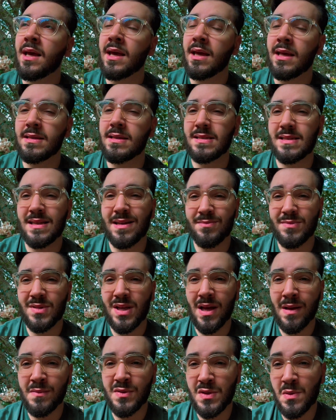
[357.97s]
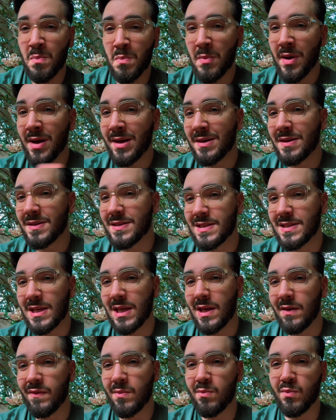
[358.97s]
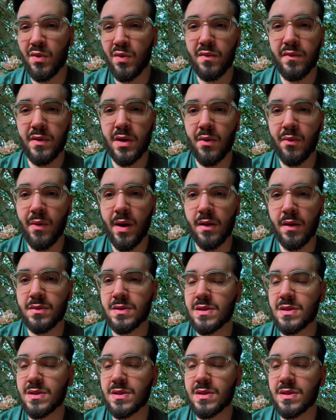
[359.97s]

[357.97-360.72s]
and sometimes you might need to even move it around.